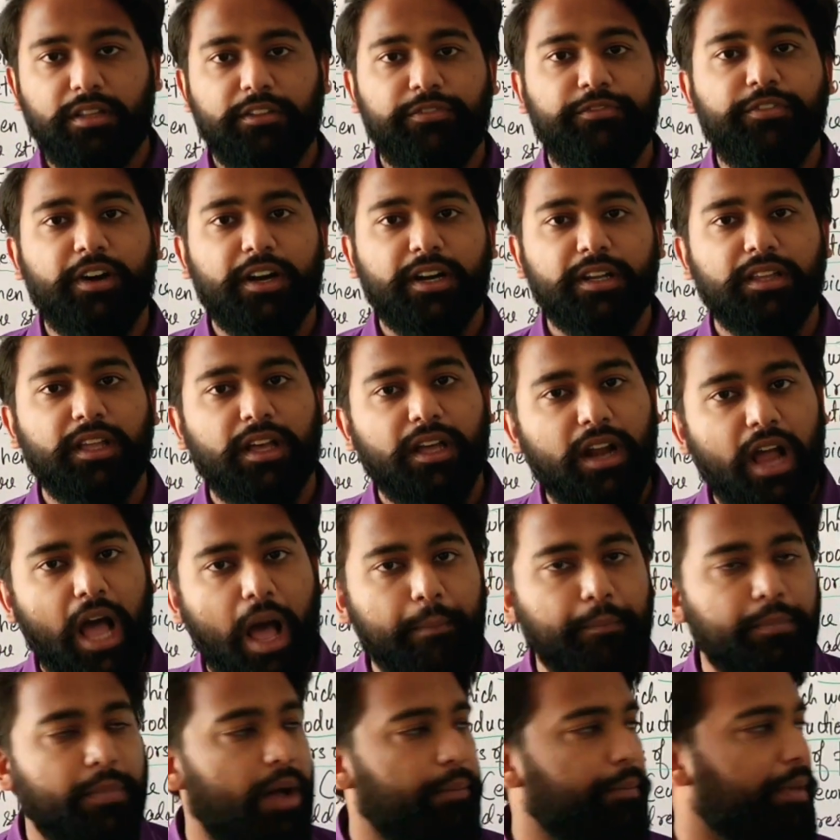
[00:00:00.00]
the further
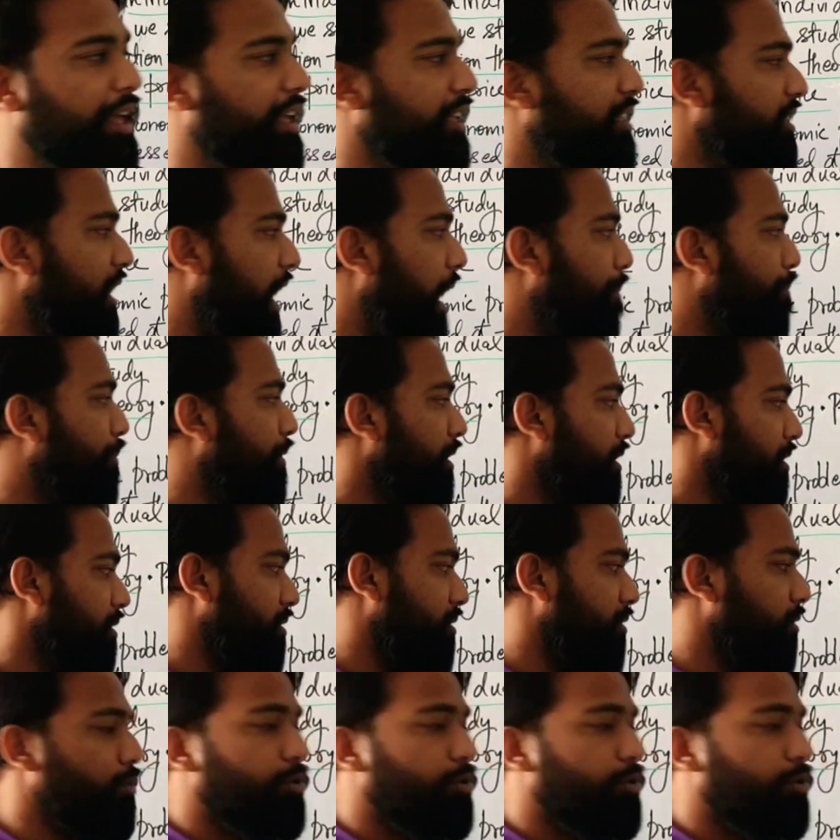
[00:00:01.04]
upcoming chapters.